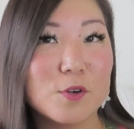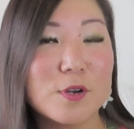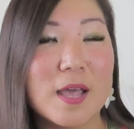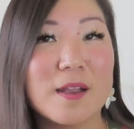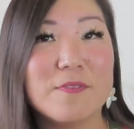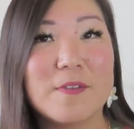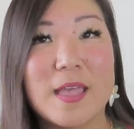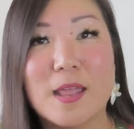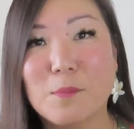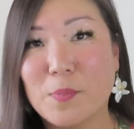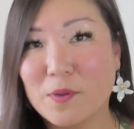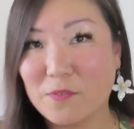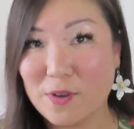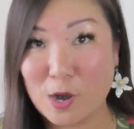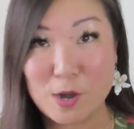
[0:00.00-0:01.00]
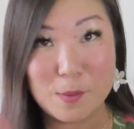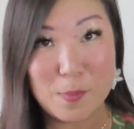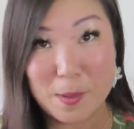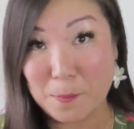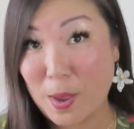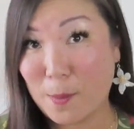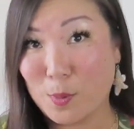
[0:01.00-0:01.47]
you're not a fan, but very
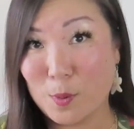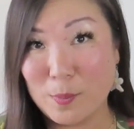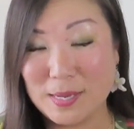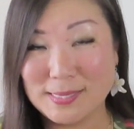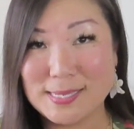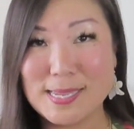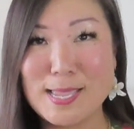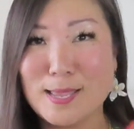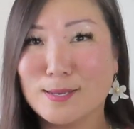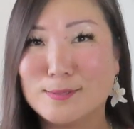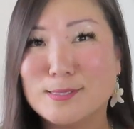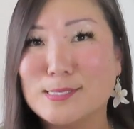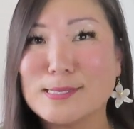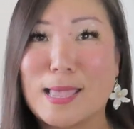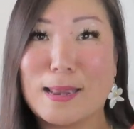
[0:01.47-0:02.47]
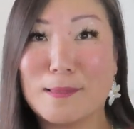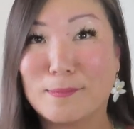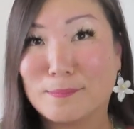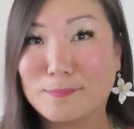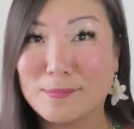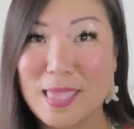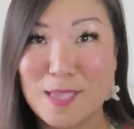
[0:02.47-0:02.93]
pepperminty, and it just kind
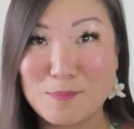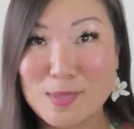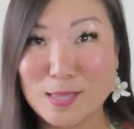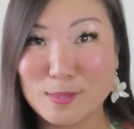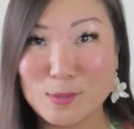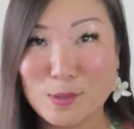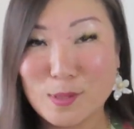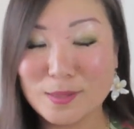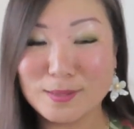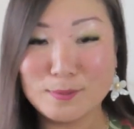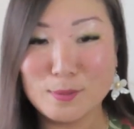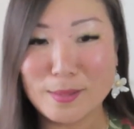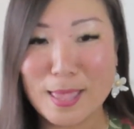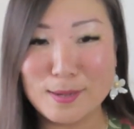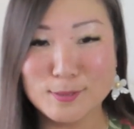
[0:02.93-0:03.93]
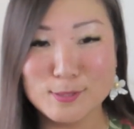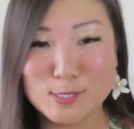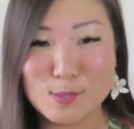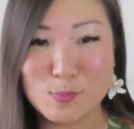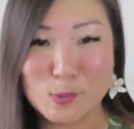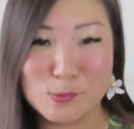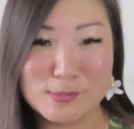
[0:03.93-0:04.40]
of gave me a little little
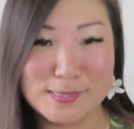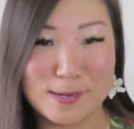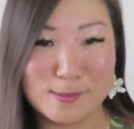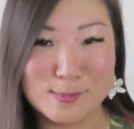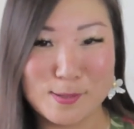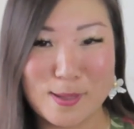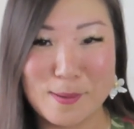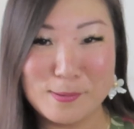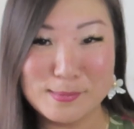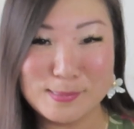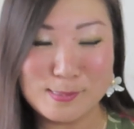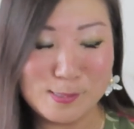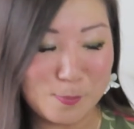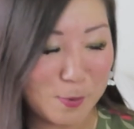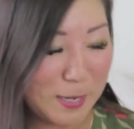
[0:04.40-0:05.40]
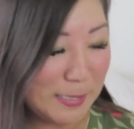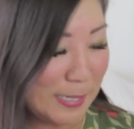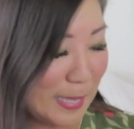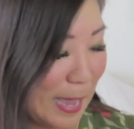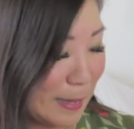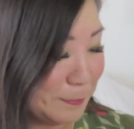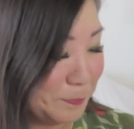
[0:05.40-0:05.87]
energy boost there. So I was super
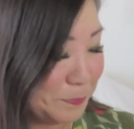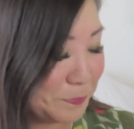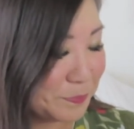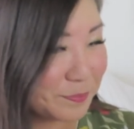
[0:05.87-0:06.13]
into that.